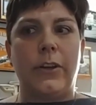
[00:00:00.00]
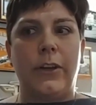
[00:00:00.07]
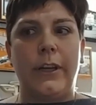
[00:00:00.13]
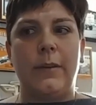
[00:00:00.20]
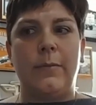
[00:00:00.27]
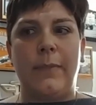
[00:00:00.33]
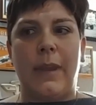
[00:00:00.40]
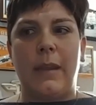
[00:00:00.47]

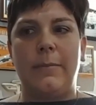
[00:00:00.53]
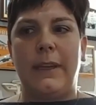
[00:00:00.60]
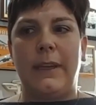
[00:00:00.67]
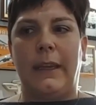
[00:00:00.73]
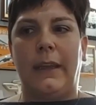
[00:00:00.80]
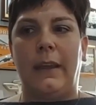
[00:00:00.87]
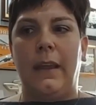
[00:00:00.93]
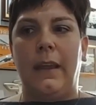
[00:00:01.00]
Could
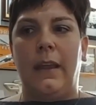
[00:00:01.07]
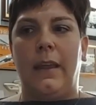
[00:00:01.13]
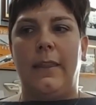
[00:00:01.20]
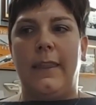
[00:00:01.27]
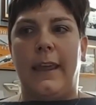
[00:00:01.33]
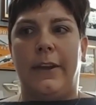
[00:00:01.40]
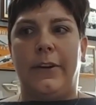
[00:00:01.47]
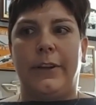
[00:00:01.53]
maybe
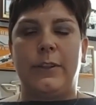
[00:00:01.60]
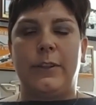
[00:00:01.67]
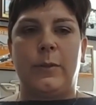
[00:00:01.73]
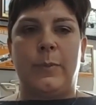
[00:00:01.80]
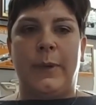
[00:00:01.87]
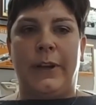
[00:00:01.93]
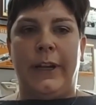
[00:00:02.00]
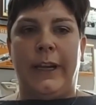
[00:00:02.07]
their
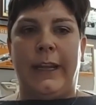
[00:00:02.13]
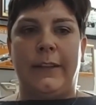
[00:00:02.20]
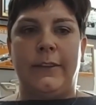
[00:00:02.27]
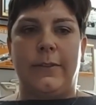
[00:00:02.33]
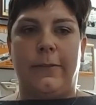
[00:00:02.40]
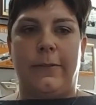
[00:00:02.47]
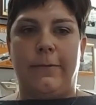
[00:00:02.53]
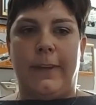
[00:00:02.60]

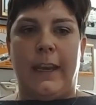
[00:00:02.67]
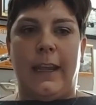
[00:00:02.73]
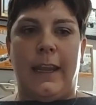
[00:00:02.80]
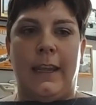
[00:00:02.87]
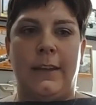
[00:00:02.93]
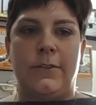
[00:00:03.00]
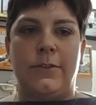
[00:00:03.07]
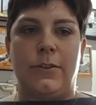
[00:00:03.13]
experience fit
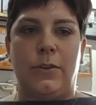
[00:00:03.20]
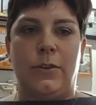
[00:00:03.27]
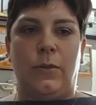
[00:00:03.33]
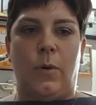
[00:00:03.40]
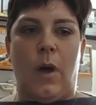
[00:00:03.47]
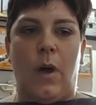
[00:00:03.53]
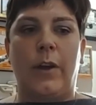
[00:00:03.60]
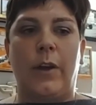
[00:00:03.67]

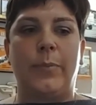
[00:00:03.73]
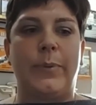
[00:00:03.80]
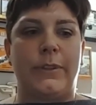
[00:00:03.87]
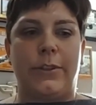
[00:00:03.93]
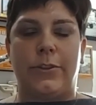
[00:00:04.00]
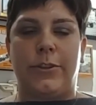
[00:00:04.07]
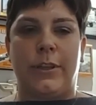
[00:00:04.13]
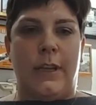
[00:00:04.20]
into our
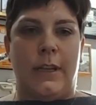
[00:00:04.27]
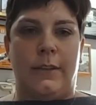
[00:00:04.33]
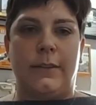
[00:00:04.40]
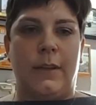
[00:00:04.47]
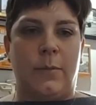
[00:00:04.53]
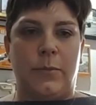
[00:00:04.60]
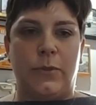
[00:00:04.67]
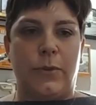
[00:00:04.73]
position in
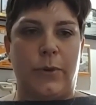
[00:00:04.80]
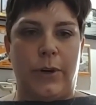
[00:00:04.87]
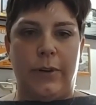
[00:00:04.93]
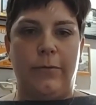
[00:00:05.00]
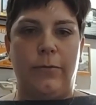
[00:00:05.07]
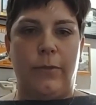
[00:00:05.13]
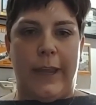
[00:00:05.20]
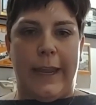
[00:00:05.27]
some sort
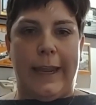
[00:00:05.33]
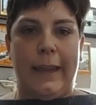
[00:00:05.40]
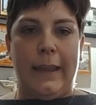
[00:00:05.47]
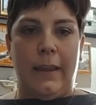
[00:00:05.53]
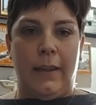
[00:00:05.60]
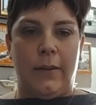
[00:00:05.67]
of way,